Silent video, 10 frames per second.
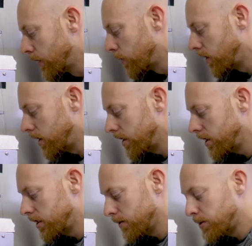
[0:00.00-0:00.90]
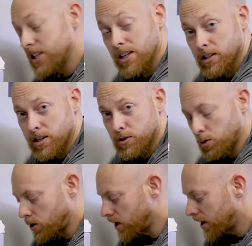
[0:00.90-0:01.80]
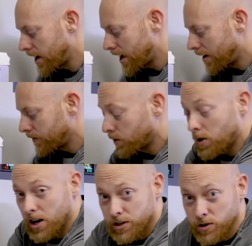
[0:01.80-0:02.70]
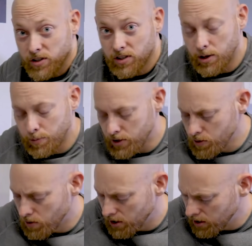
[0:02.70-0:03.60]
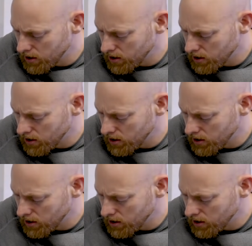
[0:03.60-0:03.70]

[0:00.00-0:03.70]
Well, the particular controller I have requires you to set up a new one.